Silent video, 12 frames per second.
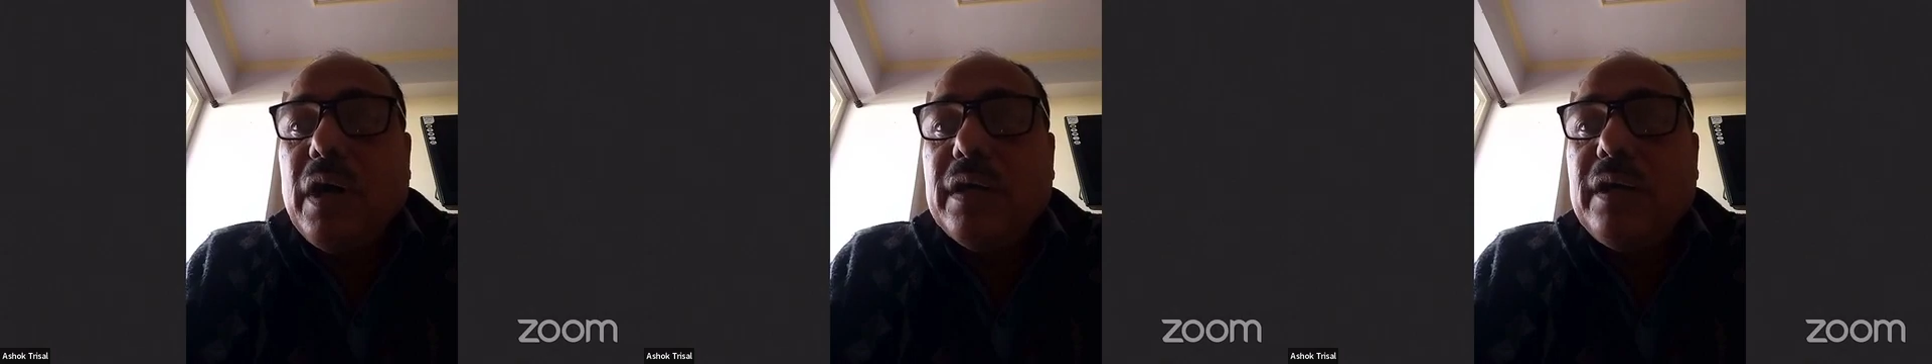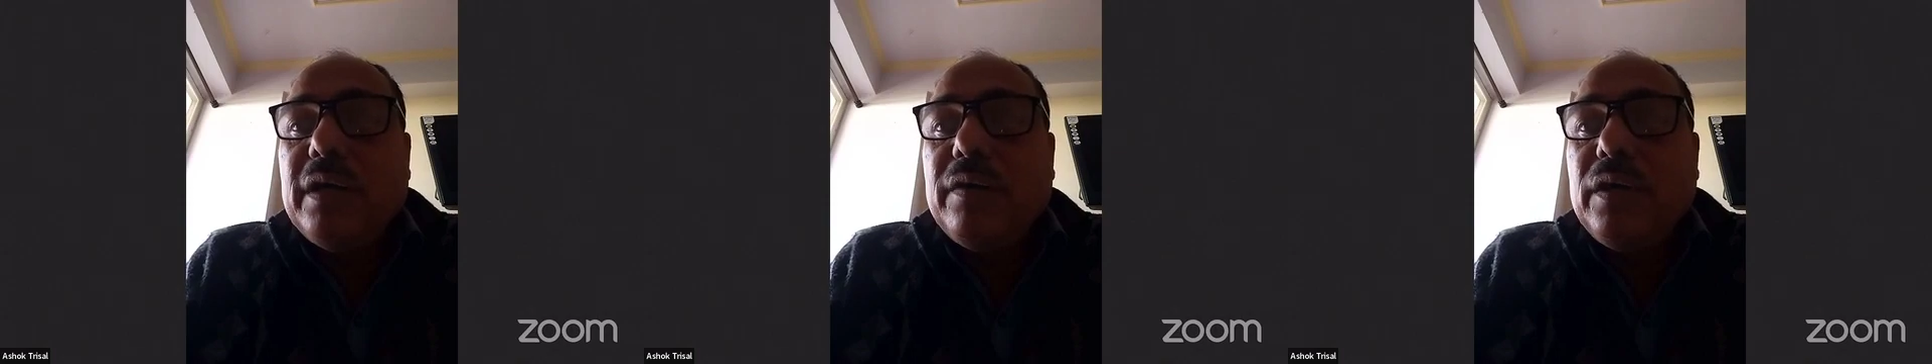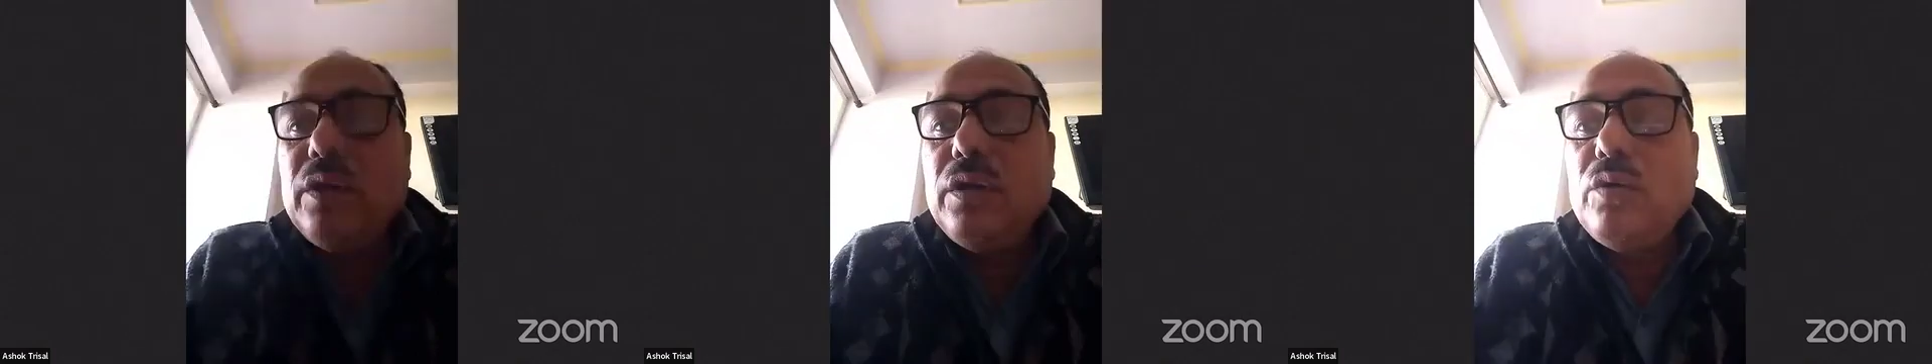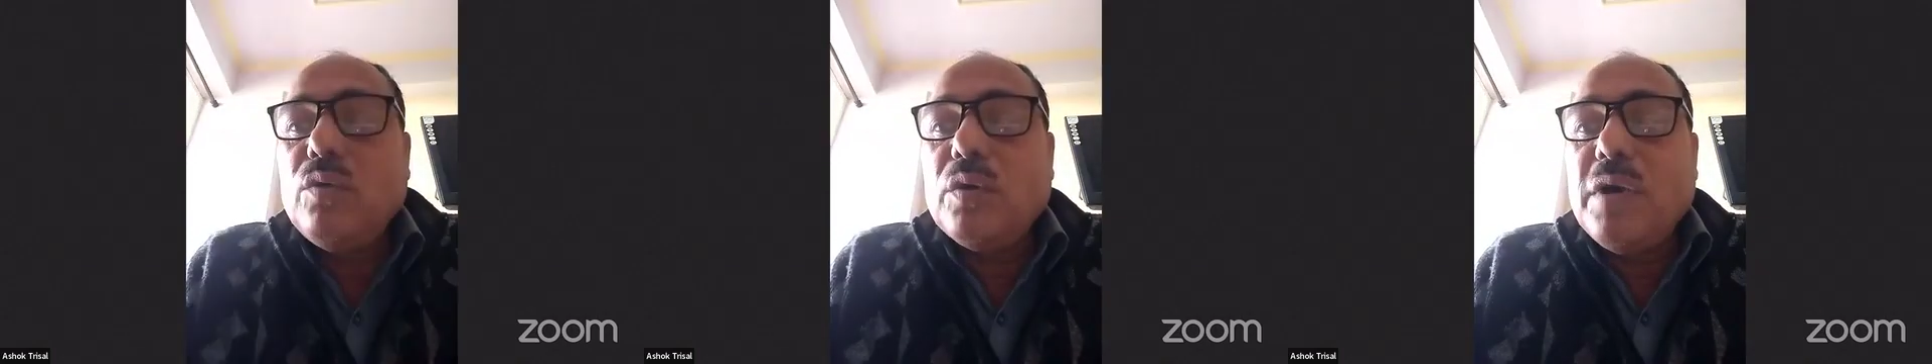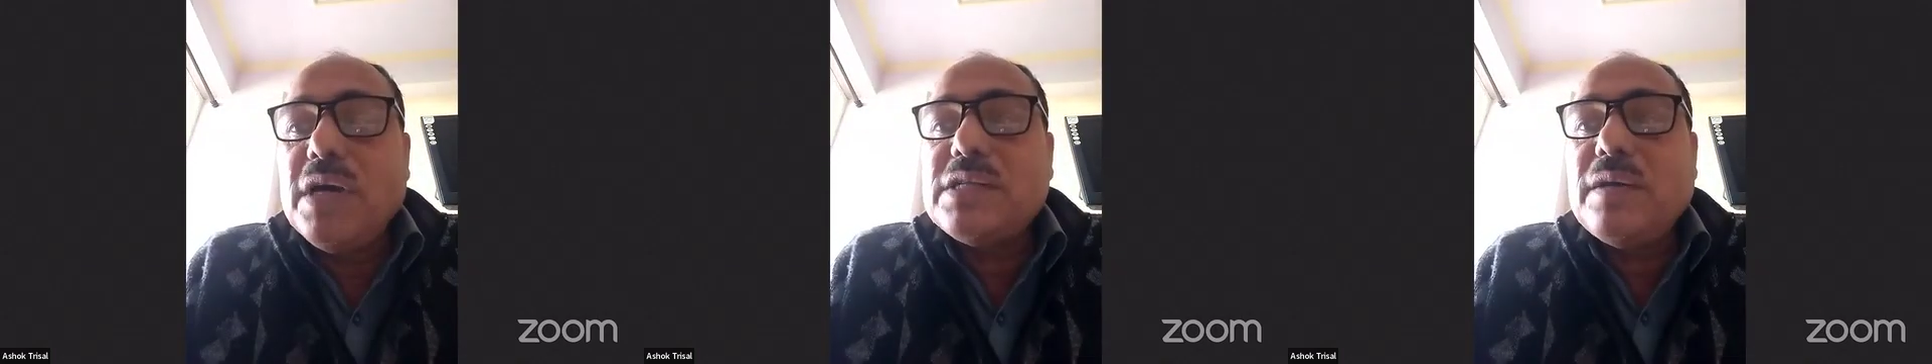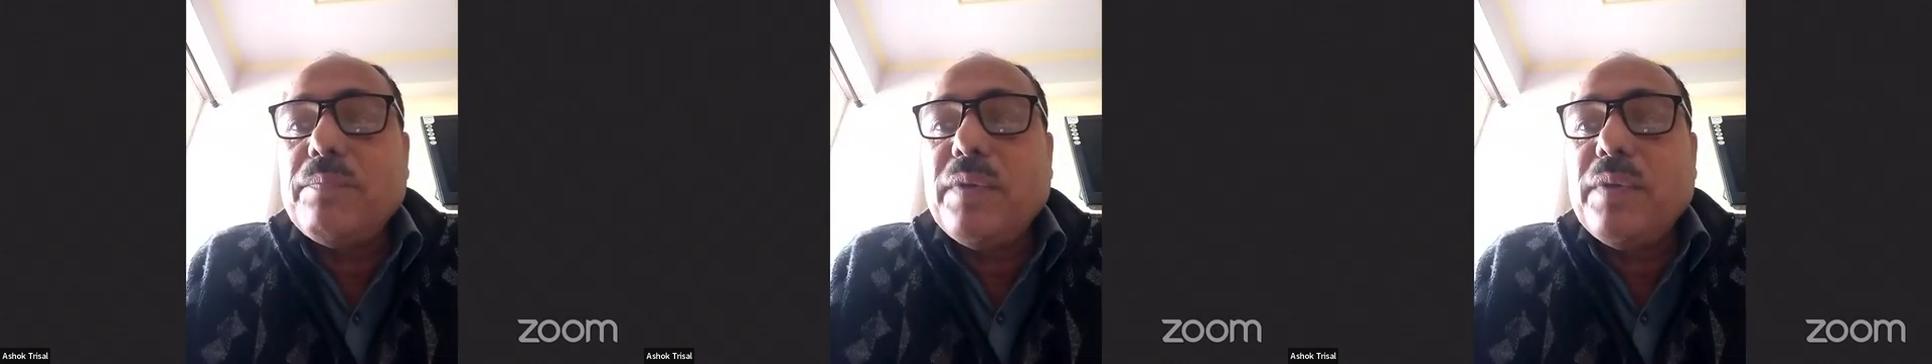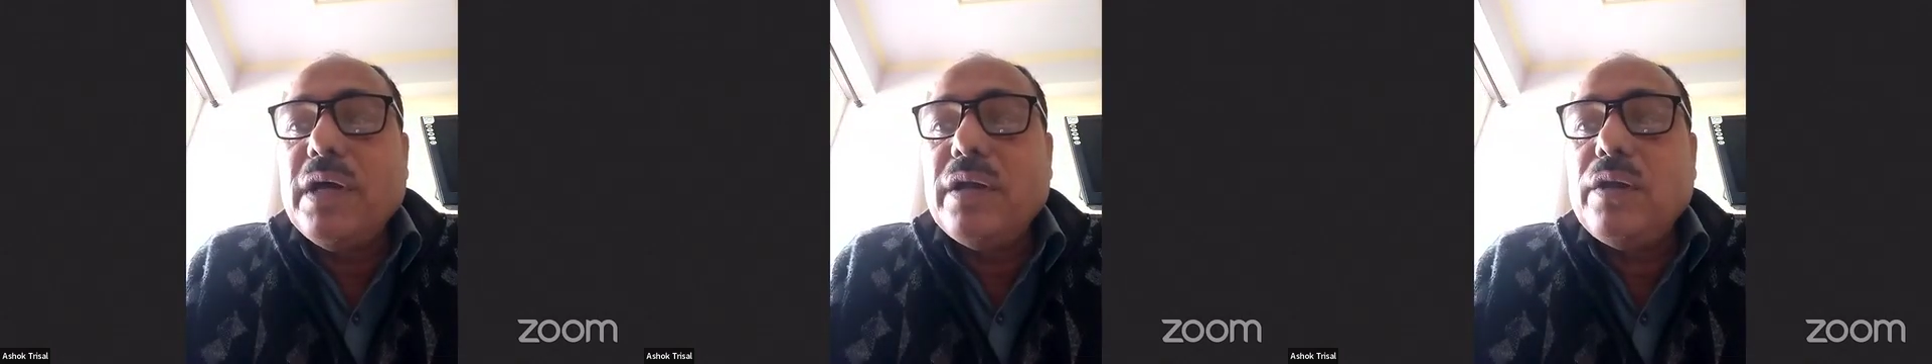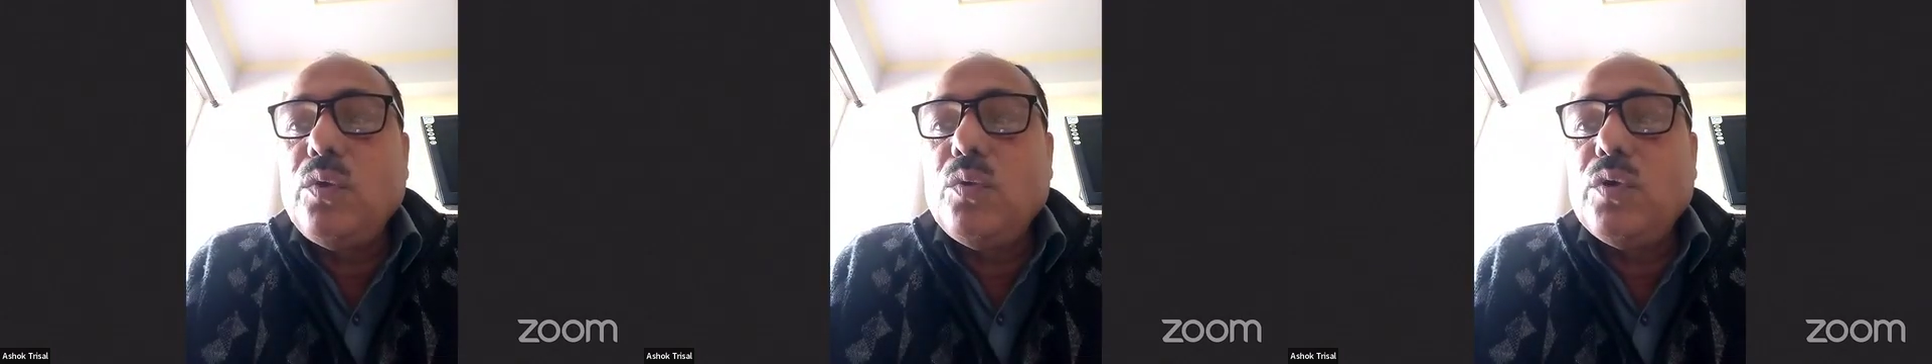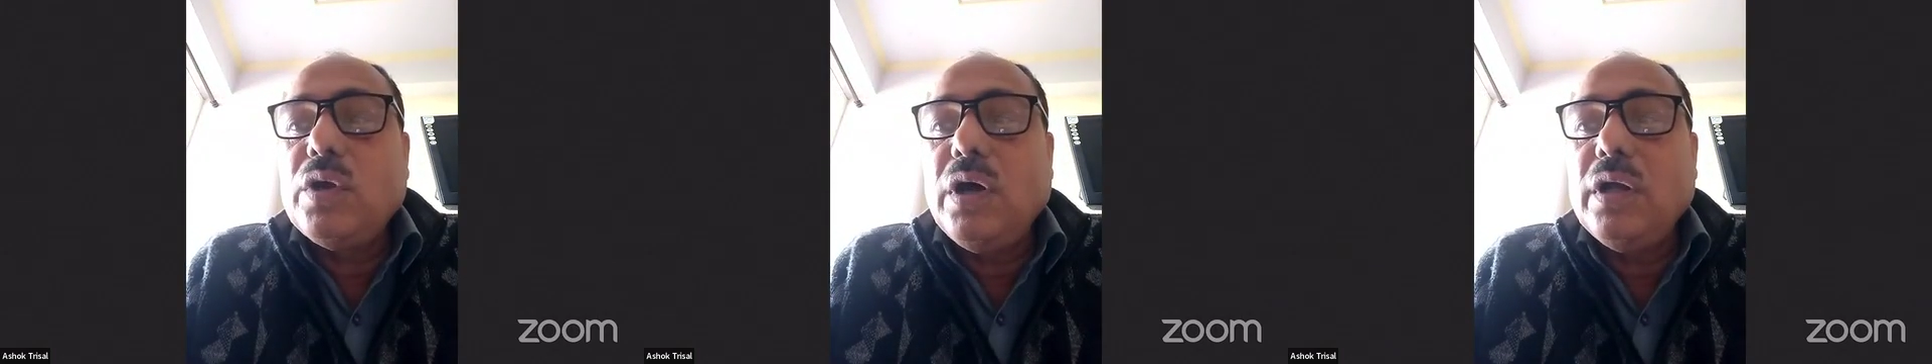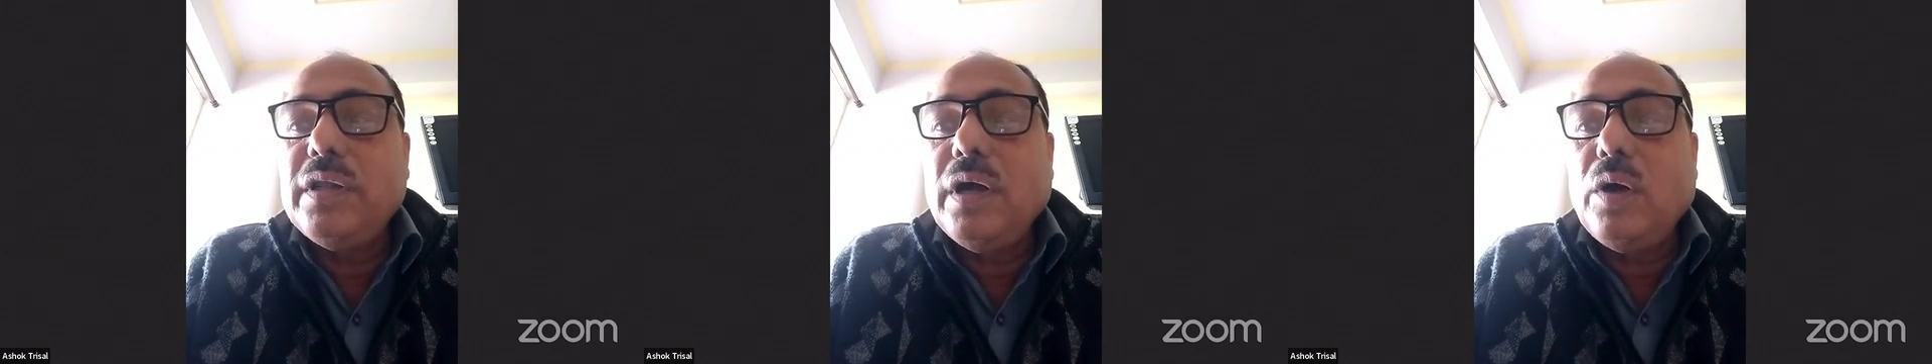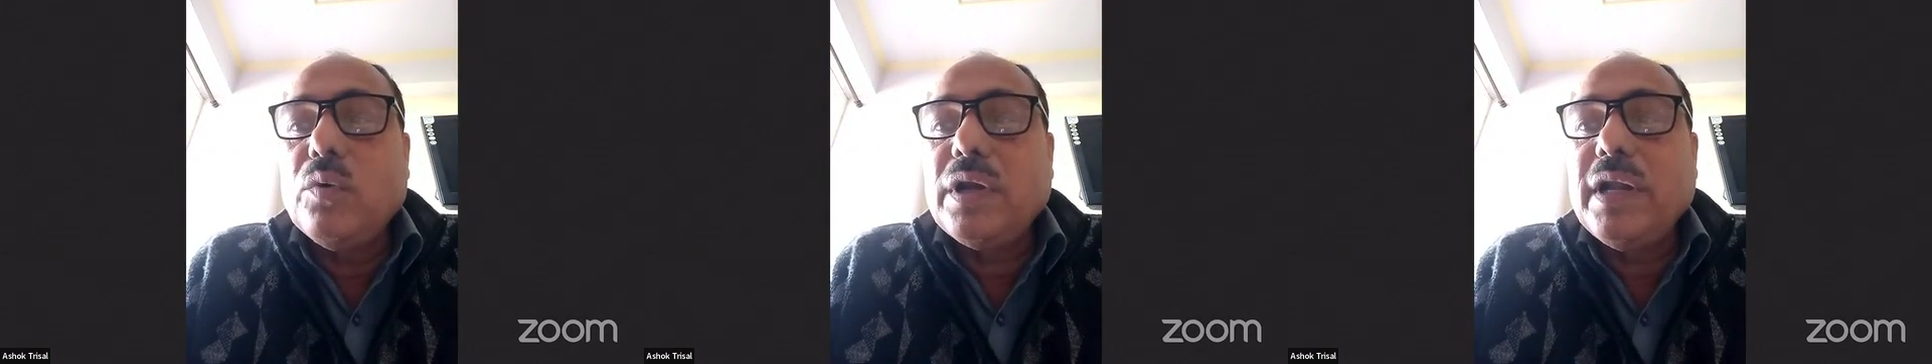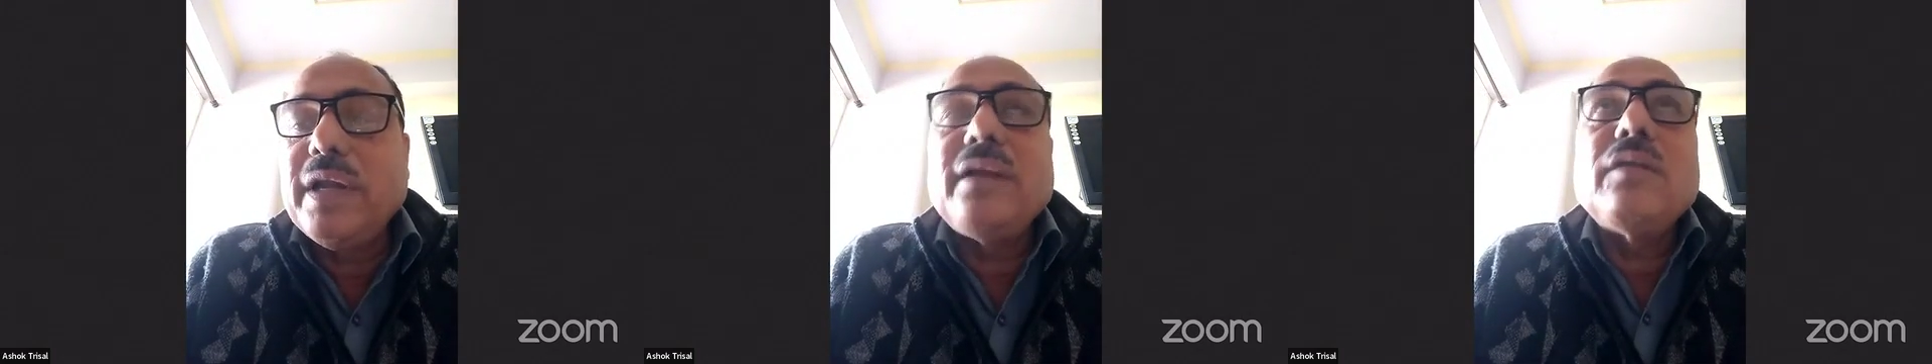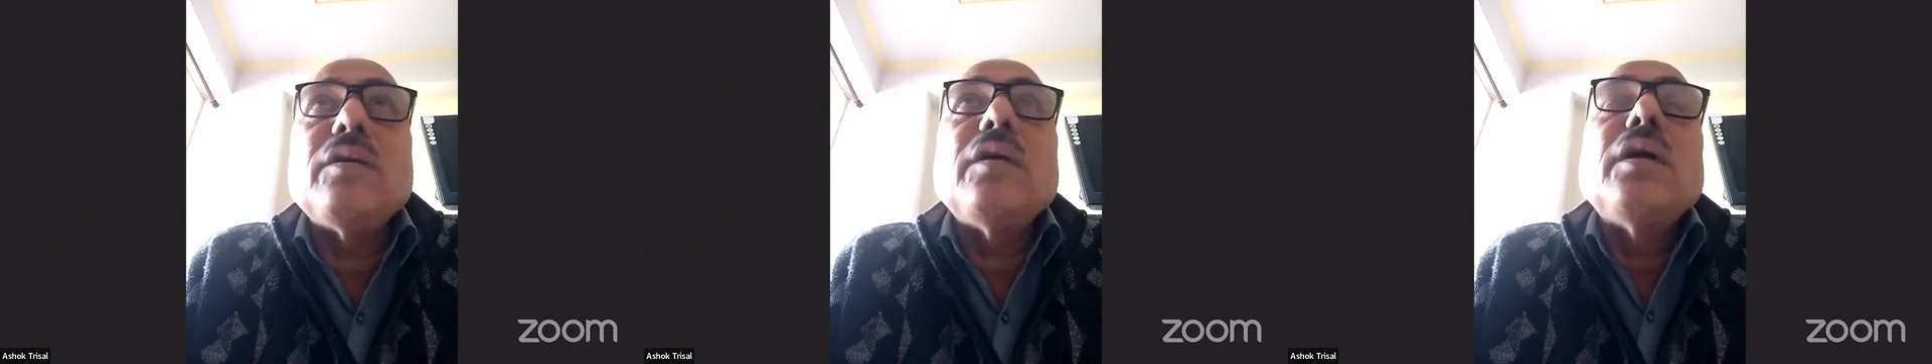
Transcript: In your master plan, you draw the outline